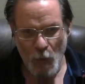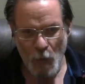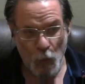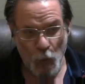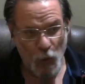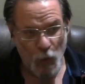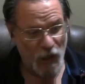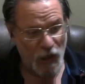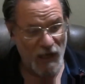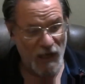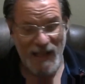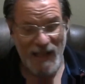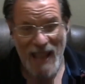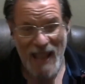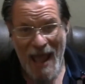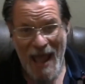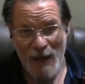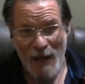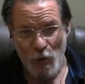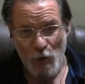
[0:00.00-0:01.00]
we're going to
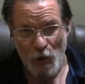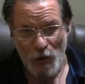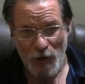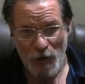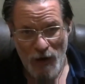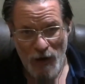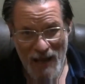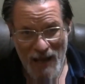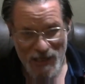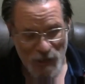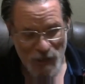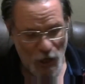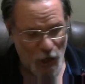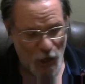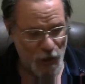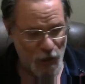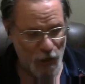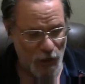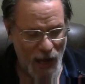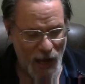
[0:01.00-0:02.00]
categorize
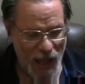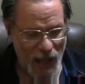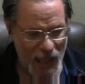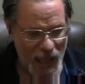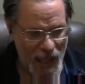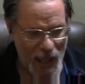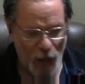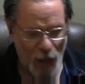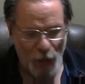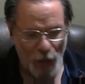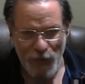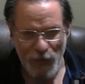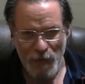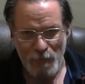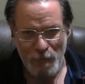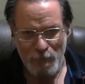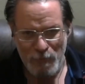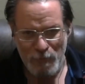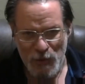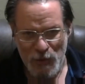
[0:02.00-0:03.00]
under health
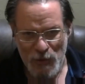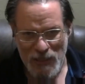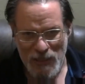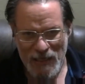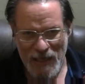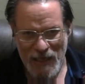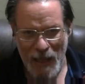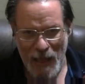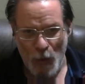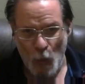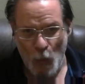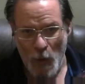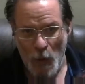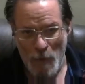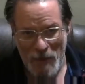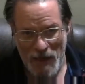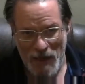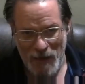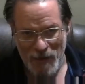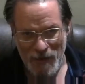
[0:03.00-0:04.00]
and beauty and
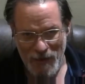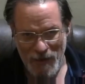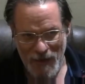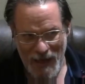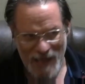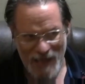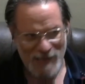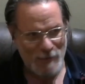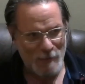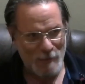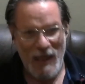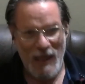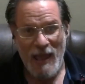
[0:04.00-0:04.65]
women, as, mm-hmm.